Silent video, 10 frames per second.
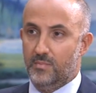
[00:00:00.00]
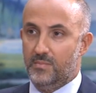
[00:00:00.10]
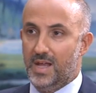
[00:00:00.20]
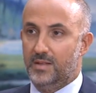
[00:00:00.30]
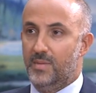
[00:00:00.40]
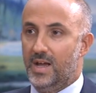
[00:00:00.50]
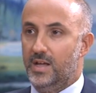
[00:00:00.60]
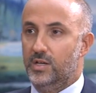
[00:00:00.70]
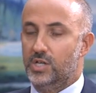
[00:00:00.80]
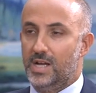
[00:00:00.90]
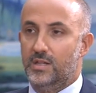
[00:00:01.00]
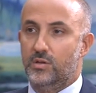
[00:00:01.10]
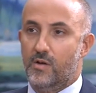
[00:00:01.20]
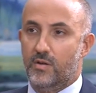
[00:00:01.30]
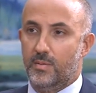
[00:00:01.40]
made by Chinese
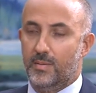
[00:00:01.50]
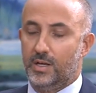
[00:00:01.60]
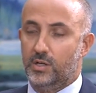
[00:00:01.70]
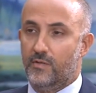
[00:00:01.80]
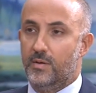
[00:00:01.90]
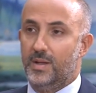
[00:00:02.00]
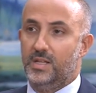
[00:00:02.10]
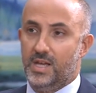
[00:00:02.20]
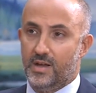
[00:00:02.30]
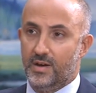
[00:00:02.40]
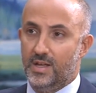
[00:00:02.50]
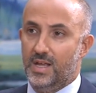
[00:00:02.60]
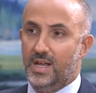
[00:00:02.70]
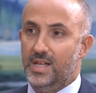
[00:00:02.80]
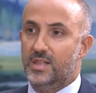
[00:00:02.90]
government, government here,
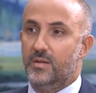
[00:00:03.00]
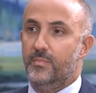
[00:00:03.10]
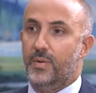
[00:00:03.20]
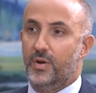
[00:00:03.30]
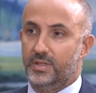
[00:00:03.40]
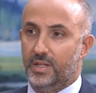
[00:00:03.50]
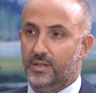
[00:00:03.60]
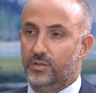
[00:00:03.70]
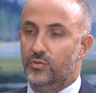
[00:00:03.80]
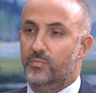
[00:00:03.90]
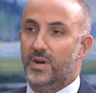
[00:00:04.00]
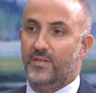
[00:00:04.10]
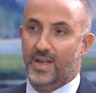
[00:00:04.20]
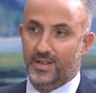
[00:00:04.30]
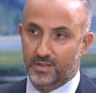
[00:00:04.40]
it's important to
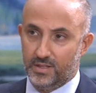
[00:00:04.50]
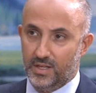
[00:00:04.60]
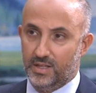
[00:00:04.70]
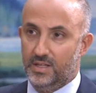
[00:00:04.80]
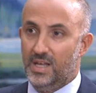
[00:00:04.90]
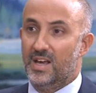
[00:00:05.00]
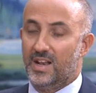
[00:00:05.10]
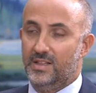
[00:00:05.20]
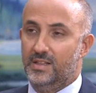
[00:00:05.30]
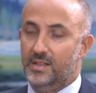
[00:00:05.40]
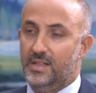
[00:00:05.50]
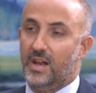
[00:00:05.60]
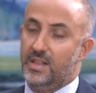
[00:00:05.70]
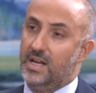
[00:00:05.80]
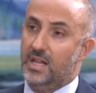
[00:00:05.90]
prevent the
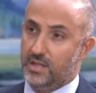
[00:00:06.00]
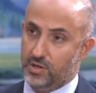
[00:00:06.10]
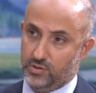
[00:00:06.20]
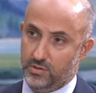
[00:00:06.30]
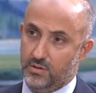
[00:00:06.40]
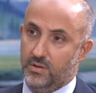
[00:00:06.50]
radicalization.